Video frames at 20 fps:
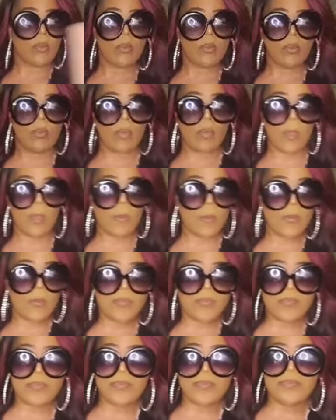
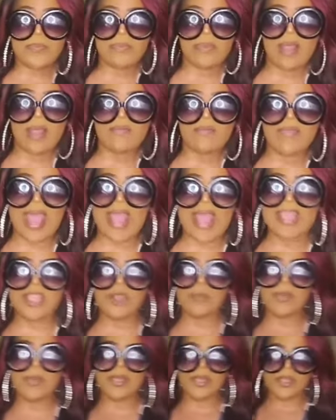Mm-hmm. Thank
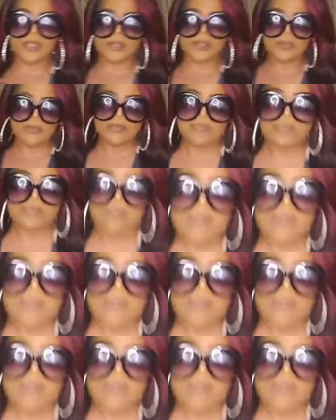you, boo.